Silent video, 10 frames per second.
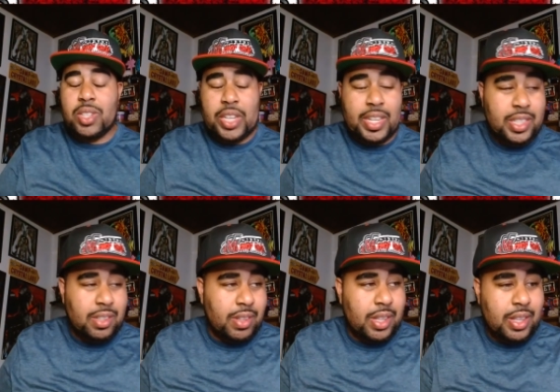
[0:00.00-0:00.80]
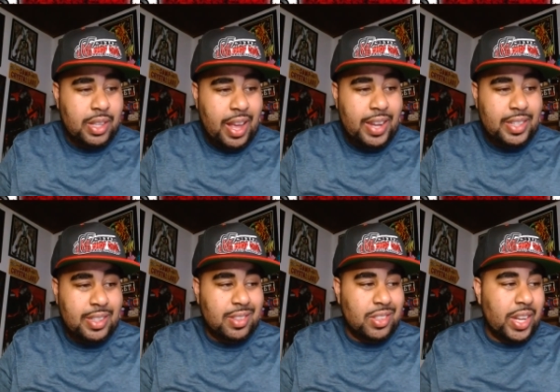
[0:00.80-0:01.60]

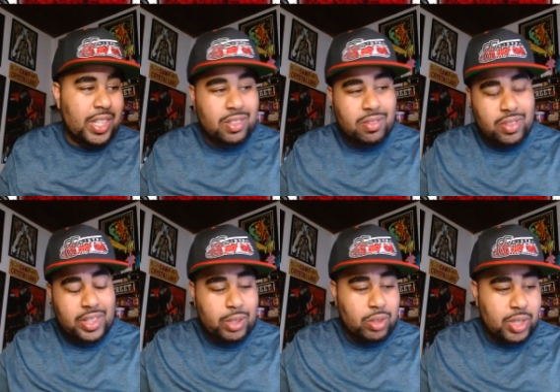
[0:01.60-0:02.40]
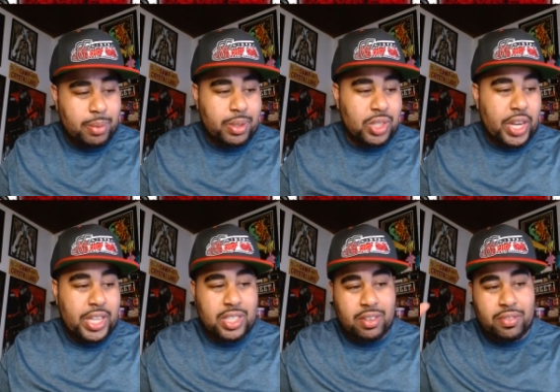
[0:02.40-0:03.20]
ideas and changing of leadership and
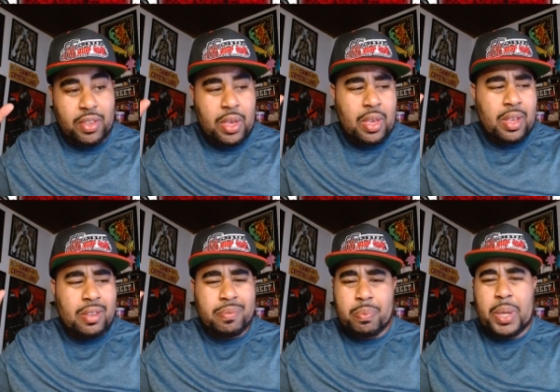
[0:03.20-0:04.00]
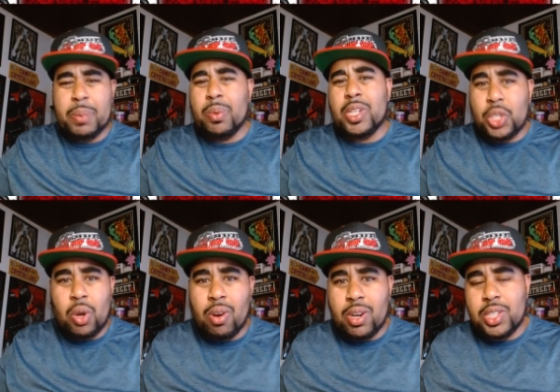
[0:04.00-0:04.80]
changing of people in
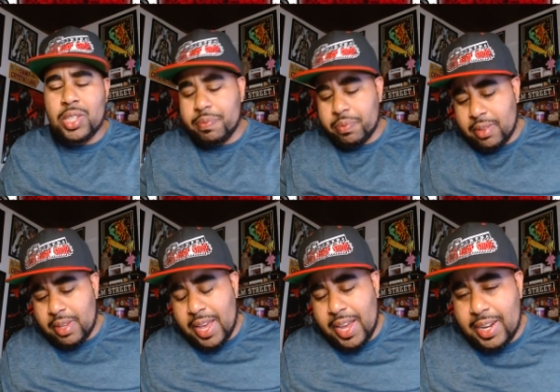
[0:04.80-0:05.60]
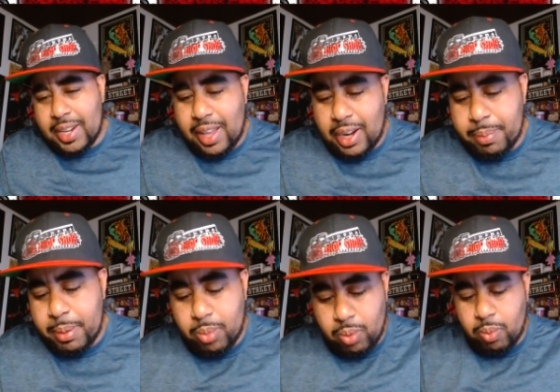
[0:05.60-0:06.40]
charge. And a lot of
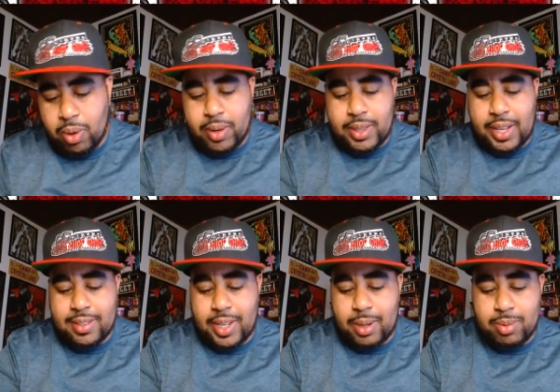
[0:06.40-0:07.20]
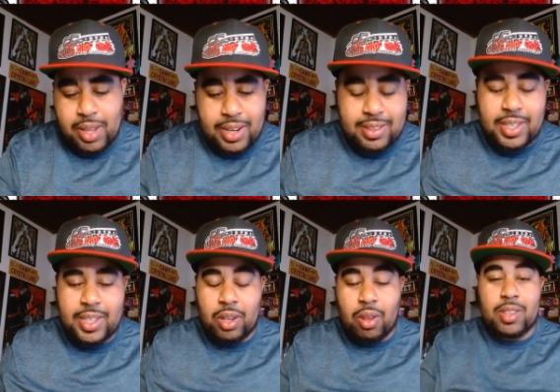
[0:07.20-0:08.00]
people were worried that Salem's Lot is
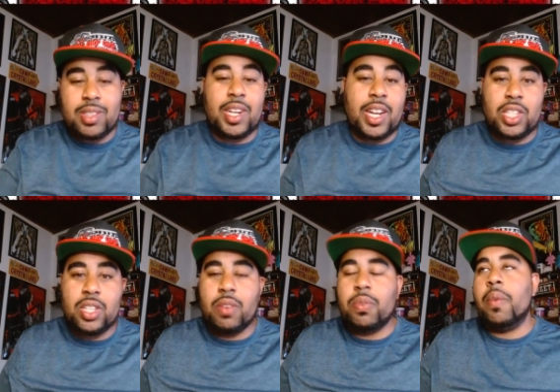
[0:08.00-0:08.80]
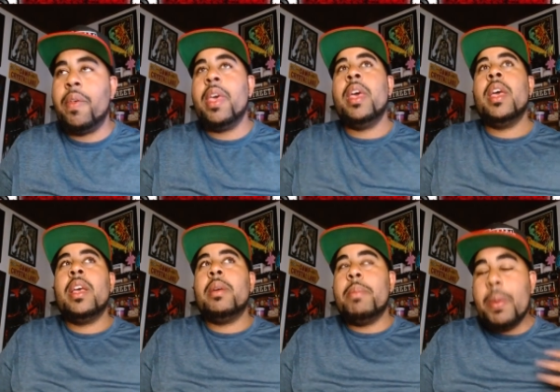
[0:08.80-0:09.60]
getting lost in that shuffle.
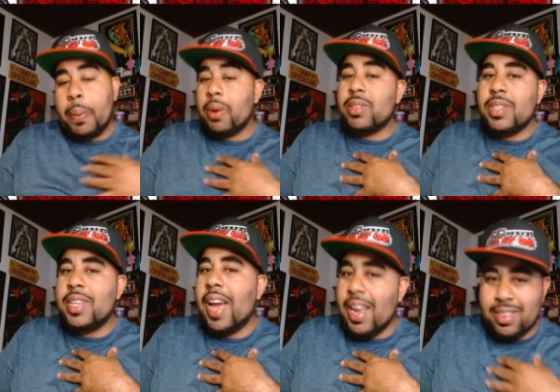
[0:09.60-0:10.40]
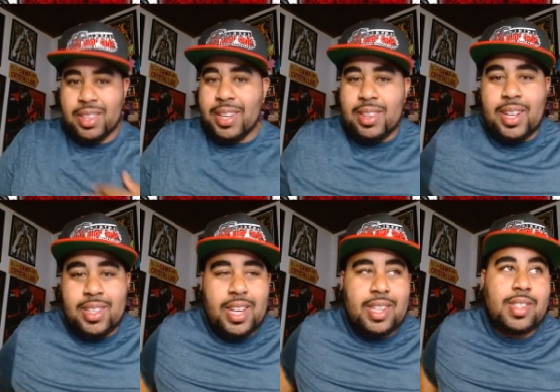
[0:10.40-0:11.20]
Me personally, I think that,
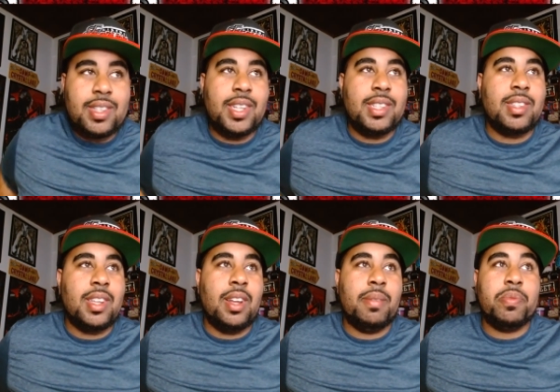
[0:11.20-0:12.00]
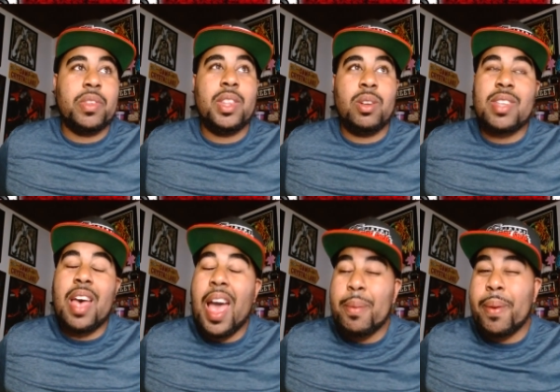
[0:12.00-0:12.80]
yes, it is. There's a
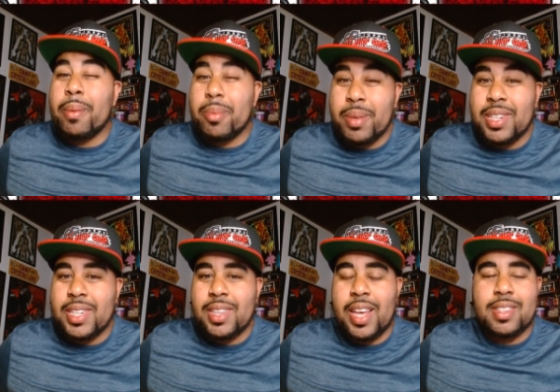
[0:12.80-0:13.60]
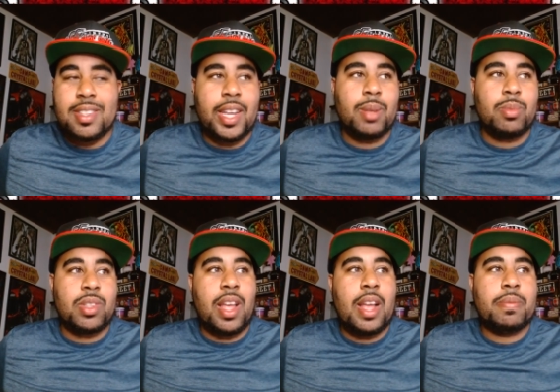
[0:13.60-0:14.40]
high probability that Salem's
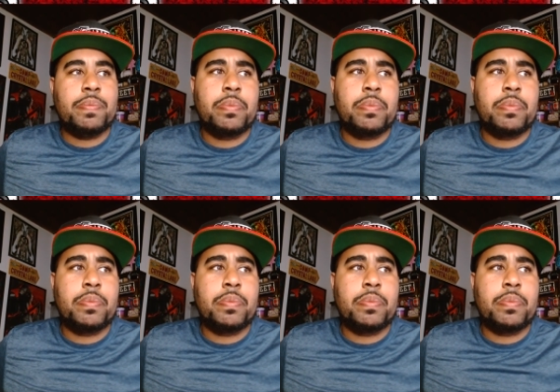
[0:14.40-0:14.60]
Lot